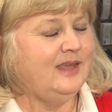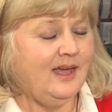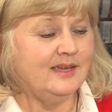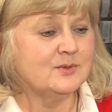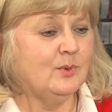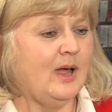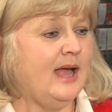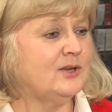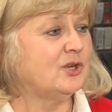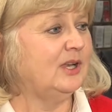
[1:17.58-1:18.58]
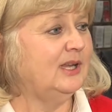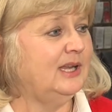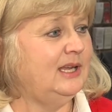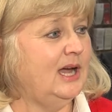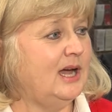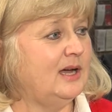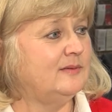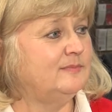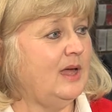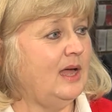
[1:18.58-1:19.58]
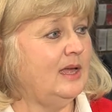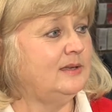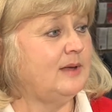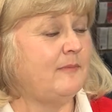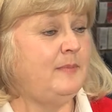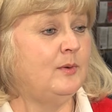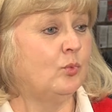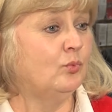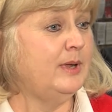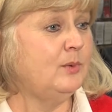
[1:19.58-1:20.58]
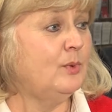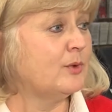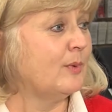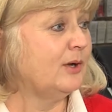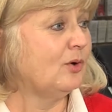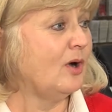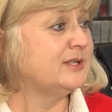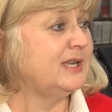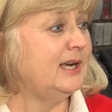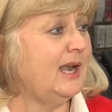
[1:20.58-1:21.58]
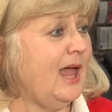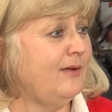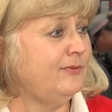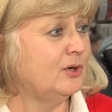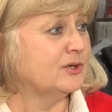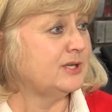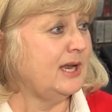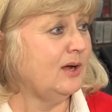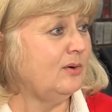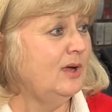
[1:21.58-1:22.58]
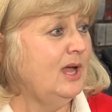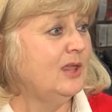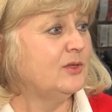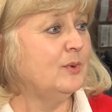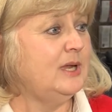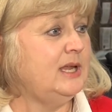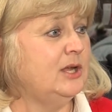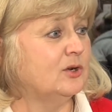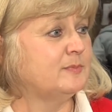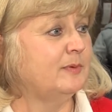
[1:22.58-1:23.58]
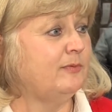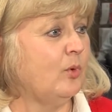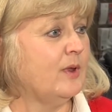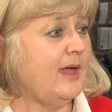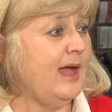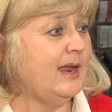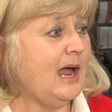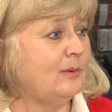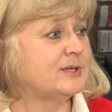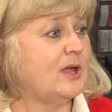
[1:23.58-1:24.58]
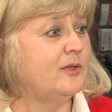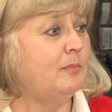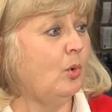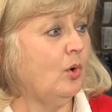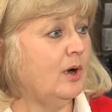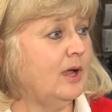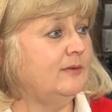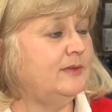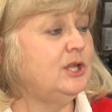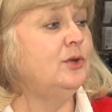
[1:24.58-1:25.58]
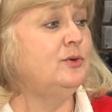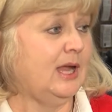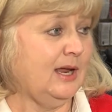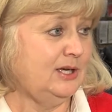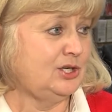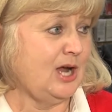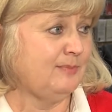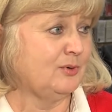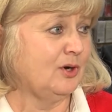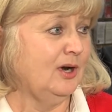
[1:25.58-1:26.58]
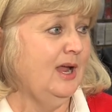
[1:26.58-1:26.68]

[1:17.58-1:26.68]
Yes, well, actually, I've been with the Red Cross 10.5 years now. 3 years before that, I was on the board of the Union County chapter.